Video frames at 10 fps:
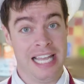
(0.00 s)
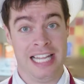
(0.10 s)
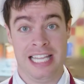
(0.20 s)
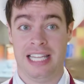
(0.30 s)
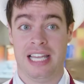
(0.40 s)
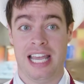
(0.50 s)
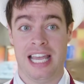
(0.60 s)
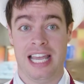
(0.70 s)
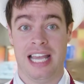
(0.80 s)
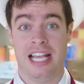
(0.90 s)
Deli
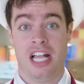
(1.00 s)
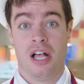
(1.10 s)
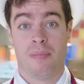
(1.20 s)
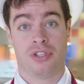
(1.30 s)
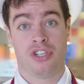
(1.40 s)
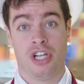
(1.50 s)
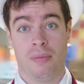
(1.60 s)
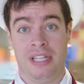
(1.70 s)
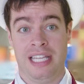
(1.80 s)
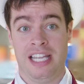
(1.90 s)
Butcher
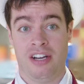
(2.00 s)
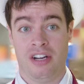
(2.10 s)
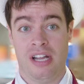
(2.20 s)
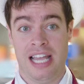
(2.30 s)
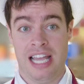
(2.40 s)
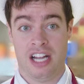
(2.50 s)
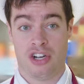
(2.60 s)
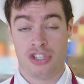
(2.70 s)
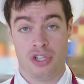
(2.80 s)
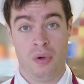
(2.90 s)
Shop of the Year
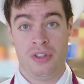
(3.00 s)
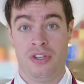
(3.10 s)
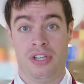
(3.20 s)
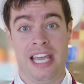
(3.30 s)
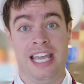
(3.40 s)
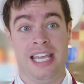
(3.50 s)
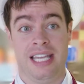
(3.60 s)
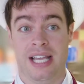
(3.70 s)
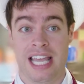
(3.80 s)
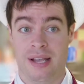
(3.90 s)
across the whole of the
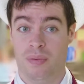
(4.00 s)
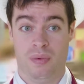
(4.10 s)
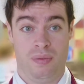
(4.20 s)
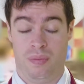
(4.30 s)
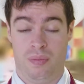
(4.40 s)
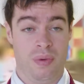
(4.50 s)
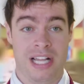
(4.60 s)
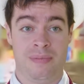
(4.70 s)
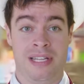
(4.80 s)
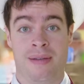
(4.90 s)
UK
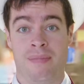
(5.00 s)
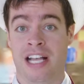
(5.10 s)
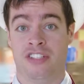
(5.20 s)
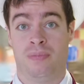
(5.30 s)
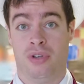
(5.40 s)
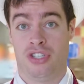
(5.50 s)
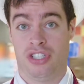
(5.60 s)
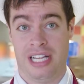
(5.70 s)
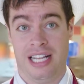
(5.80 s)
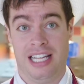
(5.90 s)
has been a massive
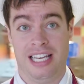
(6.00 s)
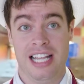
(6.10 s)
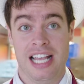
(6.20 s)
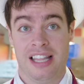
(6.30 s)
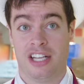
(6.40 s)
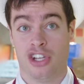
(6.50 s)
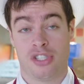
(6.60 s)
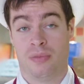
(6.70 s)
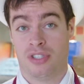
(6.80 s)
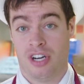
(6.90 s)
boost, and the
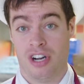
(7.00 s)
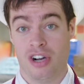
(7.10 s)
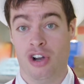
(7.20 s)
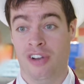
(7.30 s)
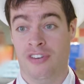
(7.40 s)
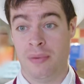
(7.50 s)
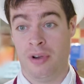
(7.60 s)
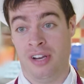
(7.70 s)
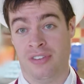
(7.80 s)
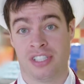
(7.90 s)
customers are all very
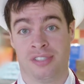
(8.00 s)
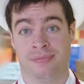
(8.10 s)
proud of us.